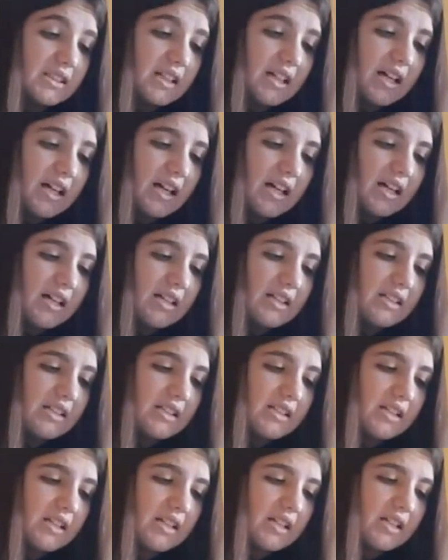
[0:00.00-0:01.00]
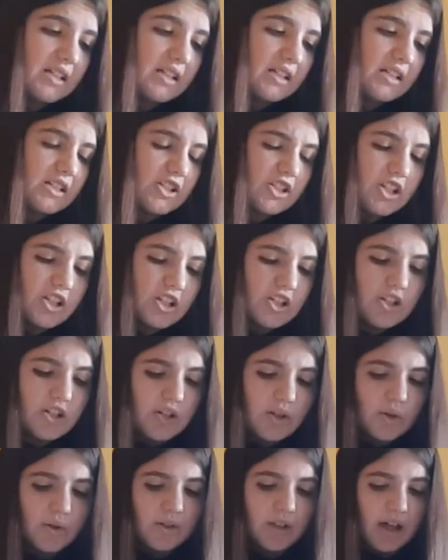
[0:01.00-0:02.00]
And she
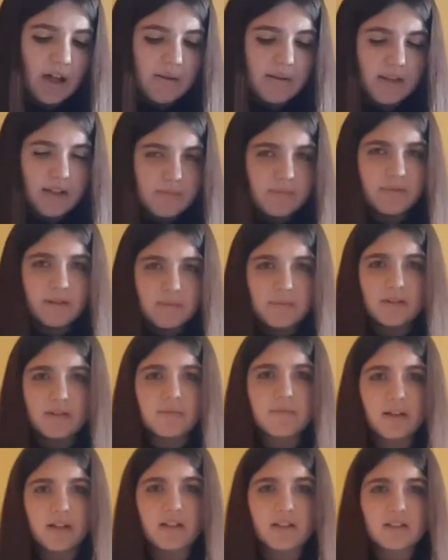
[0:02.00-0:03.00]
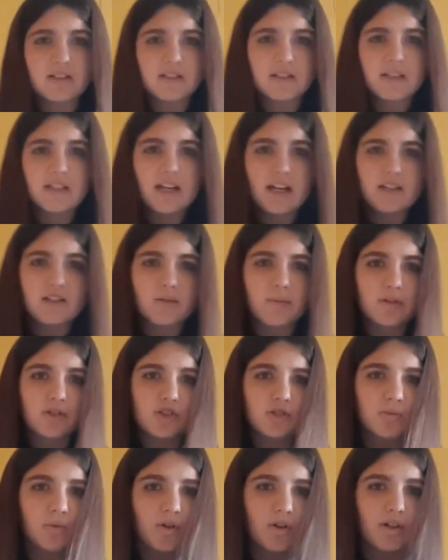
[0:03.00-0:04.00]
knew that because she had so much
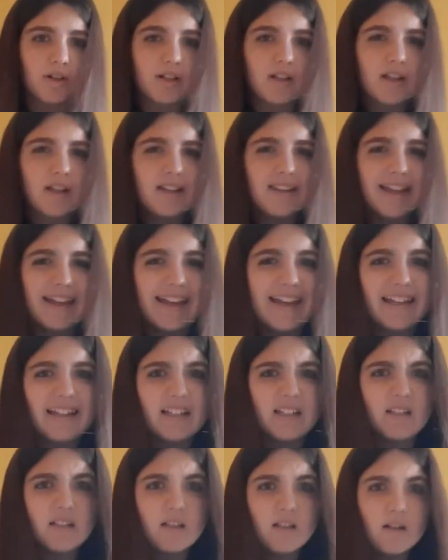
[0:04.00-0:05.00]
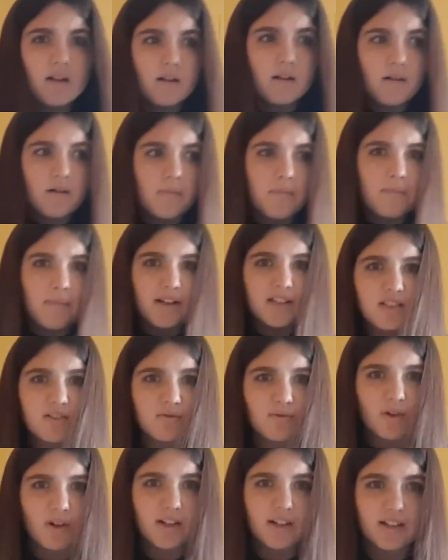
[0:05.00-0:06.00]
support, that England must have
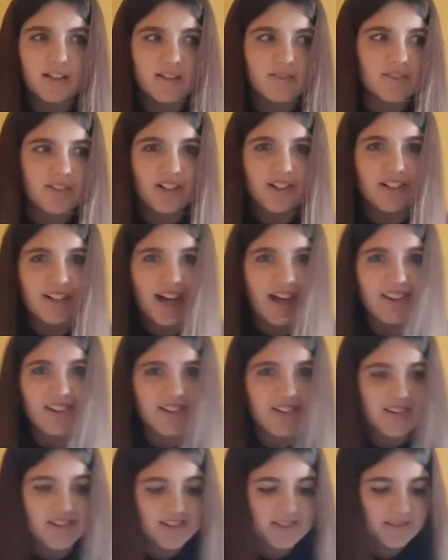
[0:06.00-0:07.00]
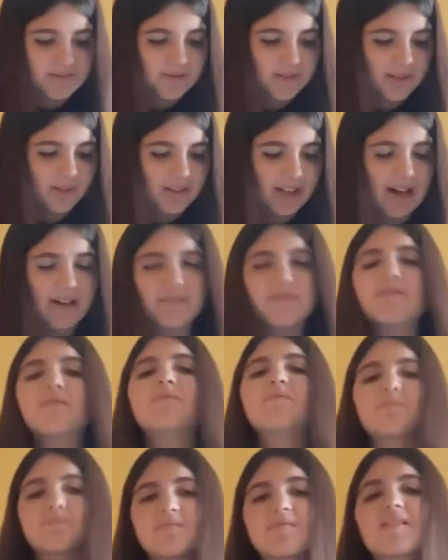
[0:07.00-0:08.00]
wanted a return to Catholicism, so that
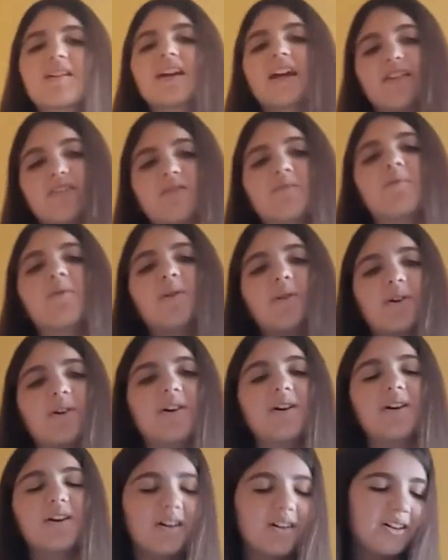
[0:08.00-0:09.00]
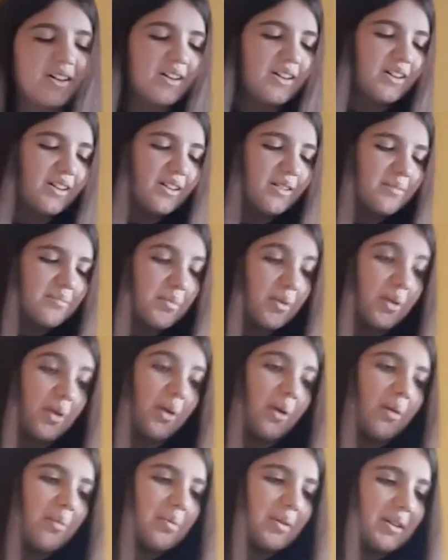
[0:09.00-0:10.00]
gave her more
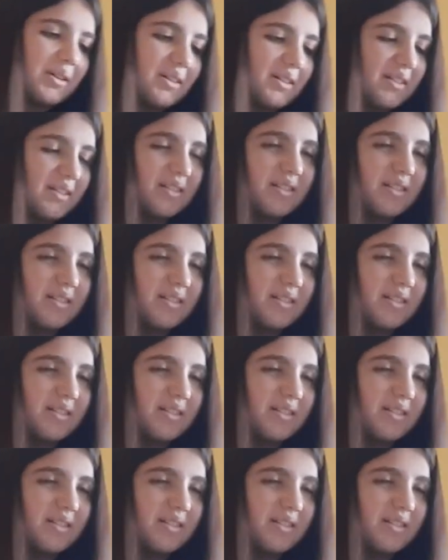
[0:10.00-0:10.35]
hope and